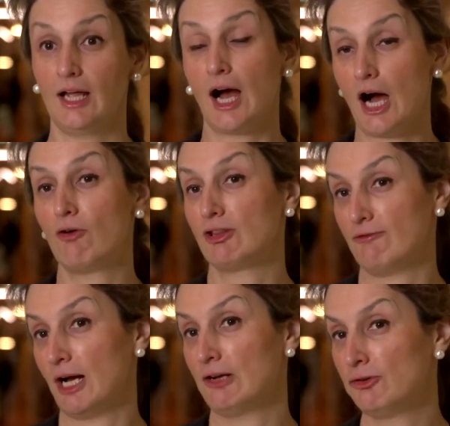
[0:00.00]
how the
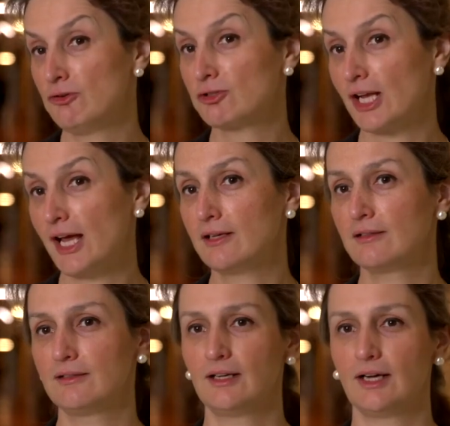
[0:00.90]
valve looks like,
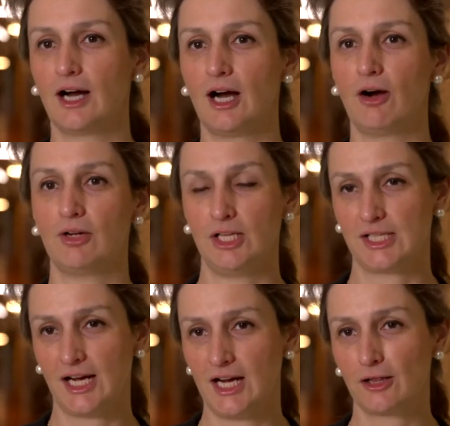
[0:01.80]
how his
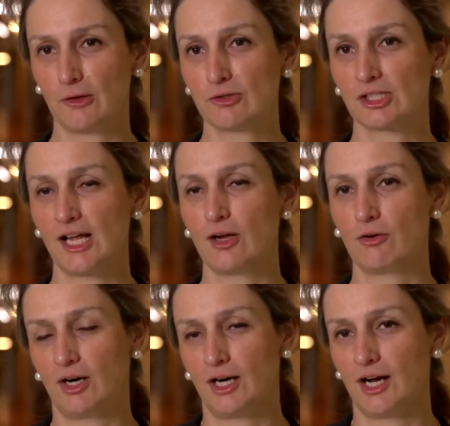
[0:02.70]
heart looks like
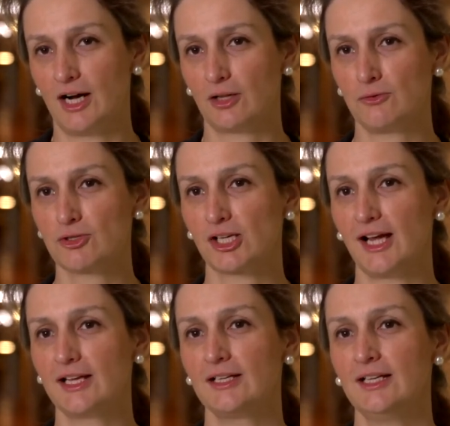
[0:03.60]
or her heart looks
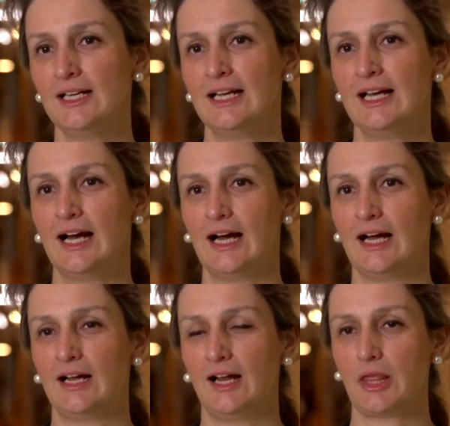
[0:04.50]
like.
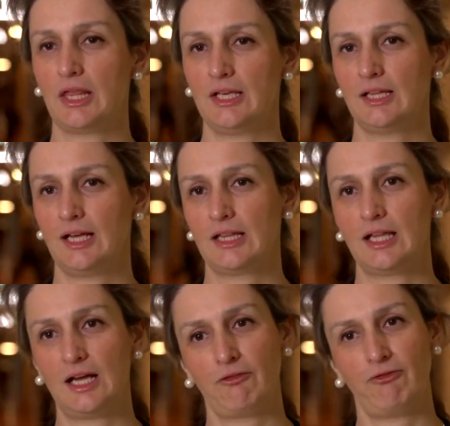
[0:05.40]
And I think that
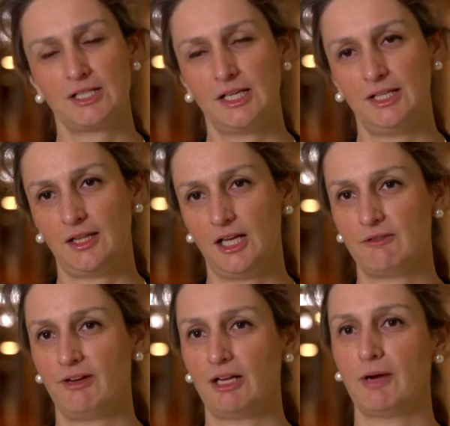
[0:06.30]
that facilitates
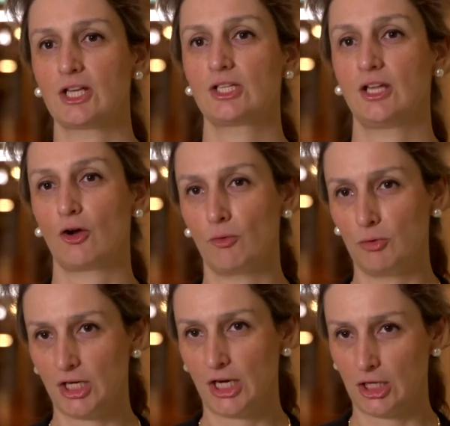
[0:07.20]
very much the
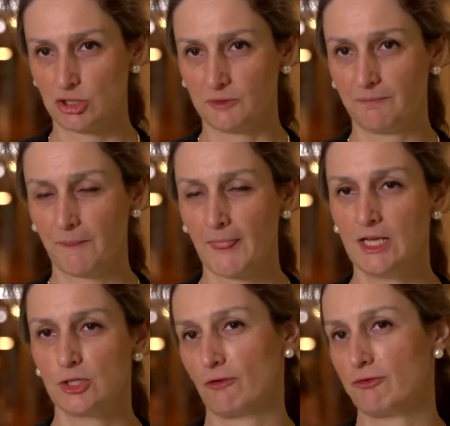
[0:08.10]
communication.
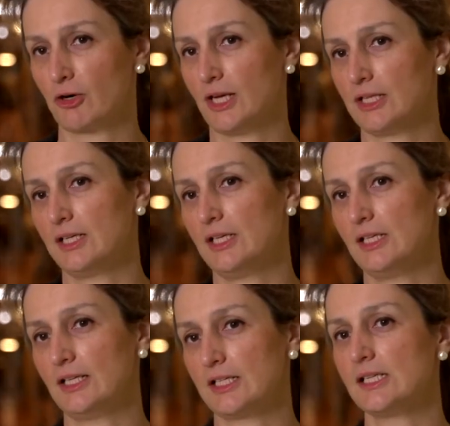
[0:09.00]
So for that, I
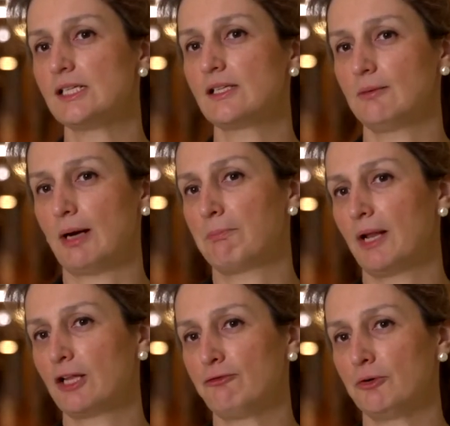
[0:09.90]
need a system, a
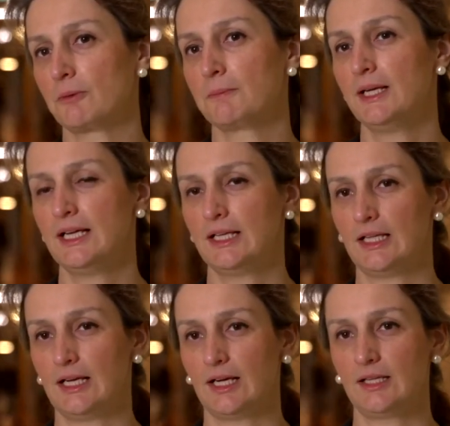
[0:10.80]
platform
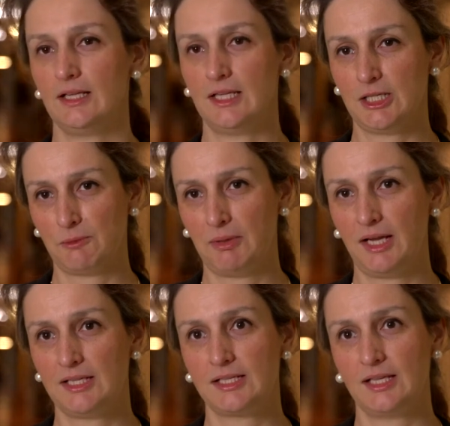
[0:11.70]
that
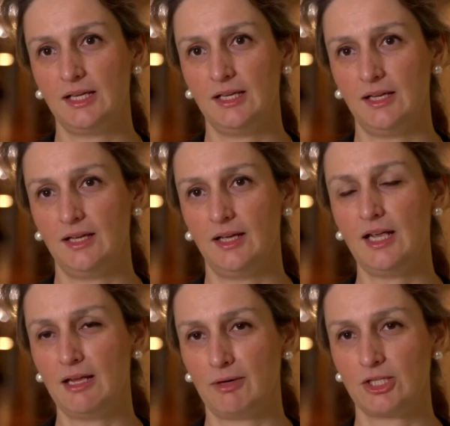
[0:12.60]
displays the
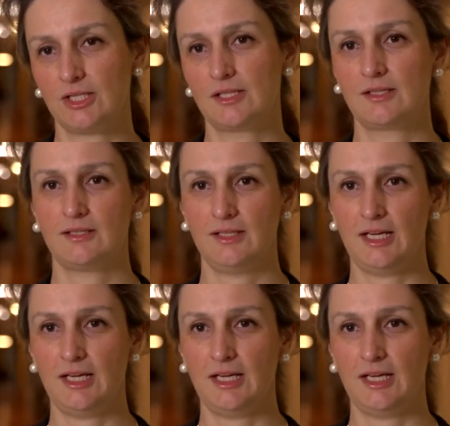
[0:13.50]
images